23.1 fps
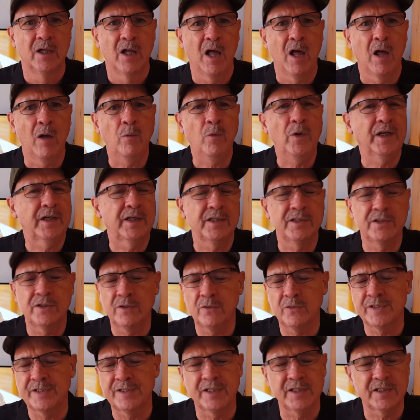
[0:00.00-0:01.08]
All we can
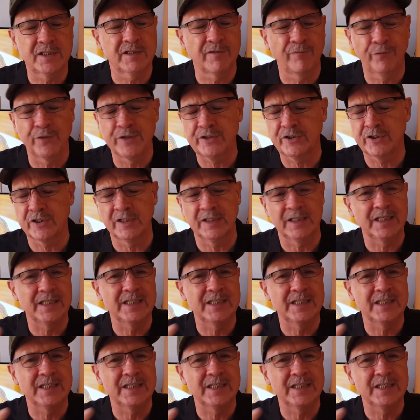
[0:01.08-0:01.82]
do is insufficient.